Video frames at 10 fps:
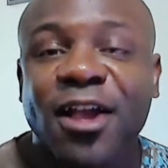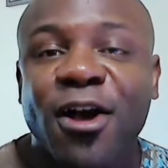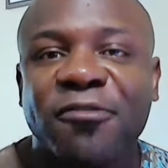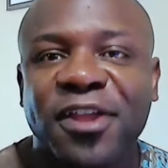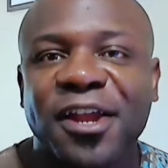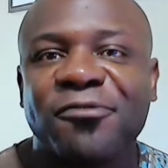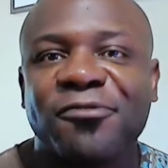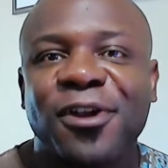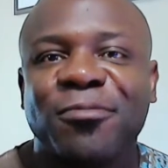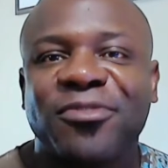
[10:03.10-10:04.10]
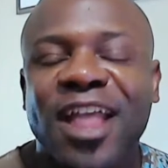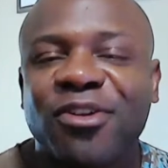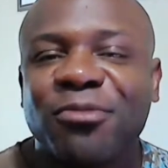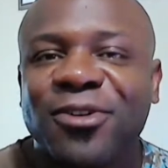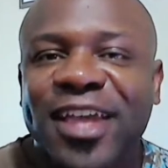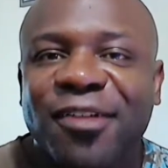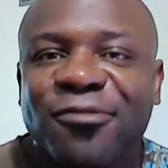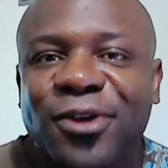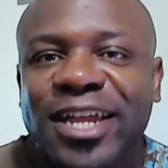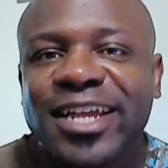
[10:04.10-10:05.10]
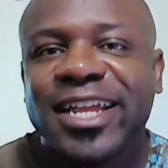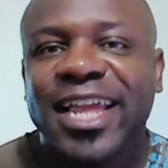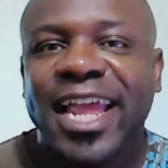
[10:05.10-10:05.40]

off here from Sacramento, California,